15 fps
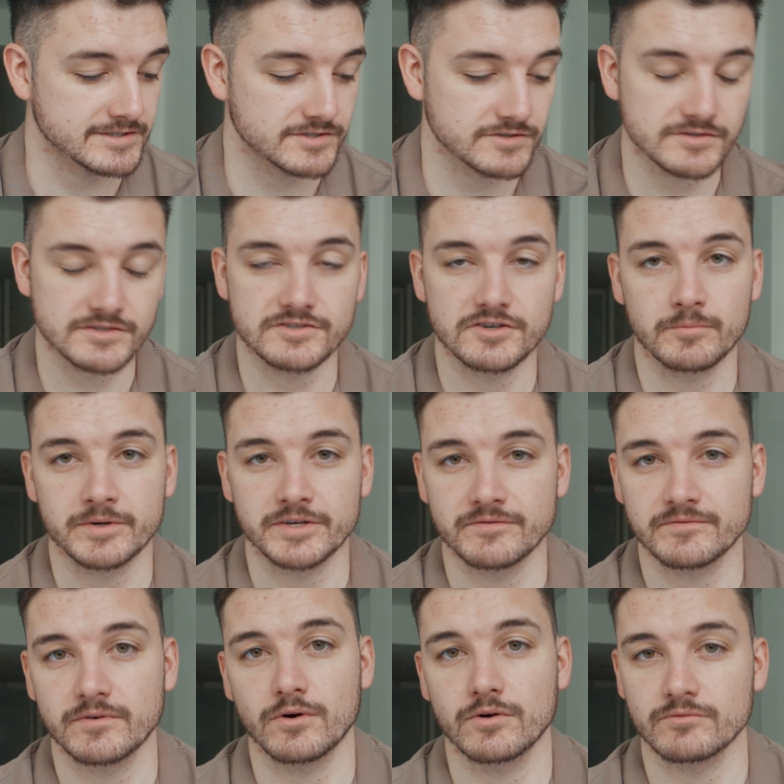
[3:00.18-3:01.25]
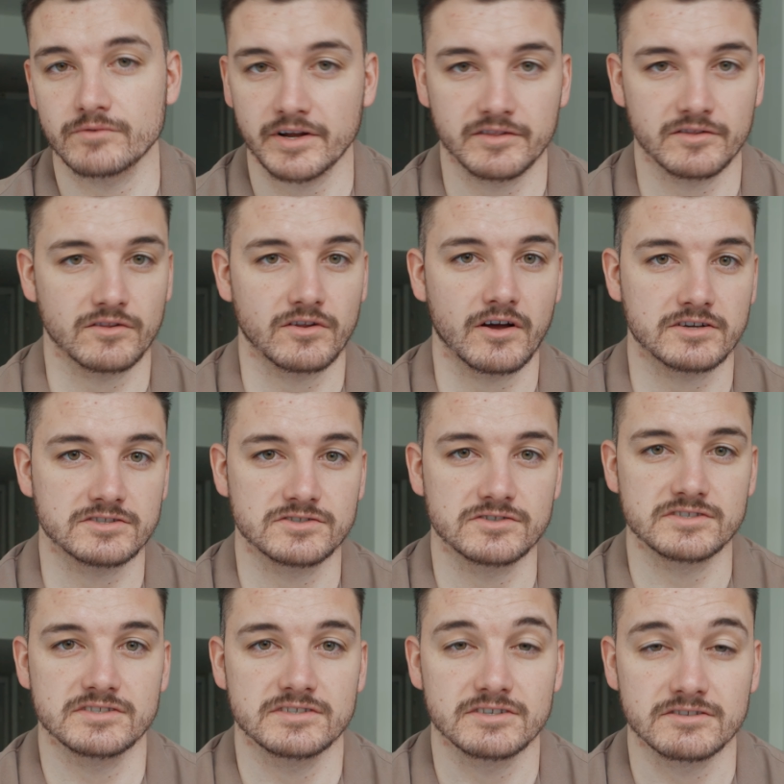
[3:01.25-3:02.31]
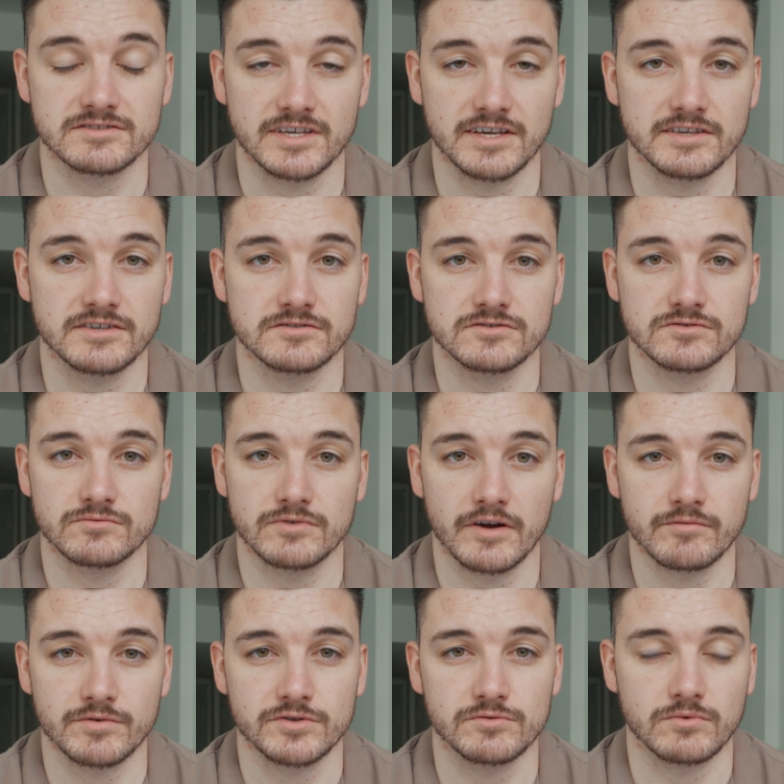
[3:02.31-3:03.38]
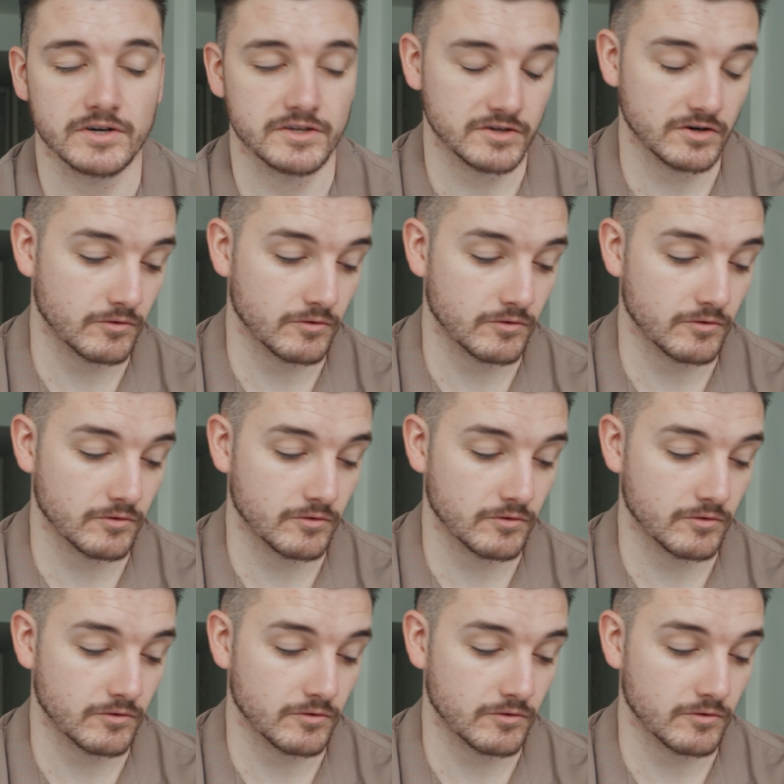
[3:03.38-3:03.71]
soon as you open your phone right in the lock screen, it'll take you to wherever you want to go.